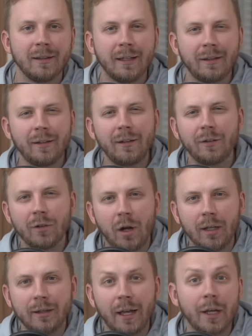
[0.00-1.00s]
this is
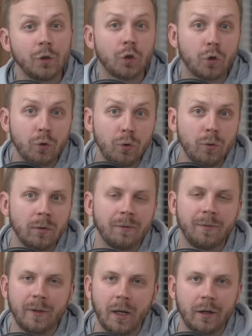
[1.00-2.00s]
not a true
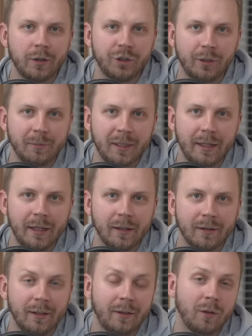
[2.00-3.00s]
flyer GMT.
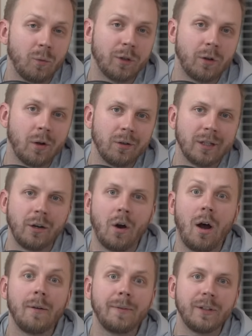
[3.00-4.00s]
This is what's called an
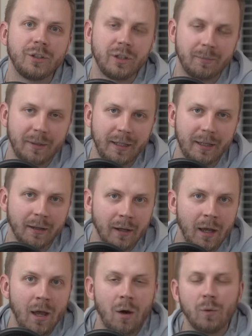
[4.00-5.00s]
office GMT,
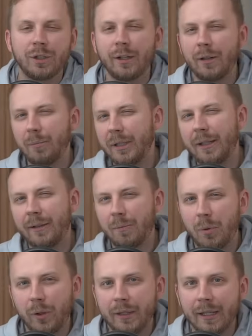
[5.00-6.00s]
which is a bit
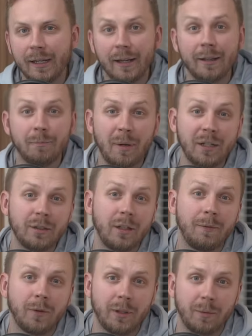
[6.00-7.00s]
disappointing, especially for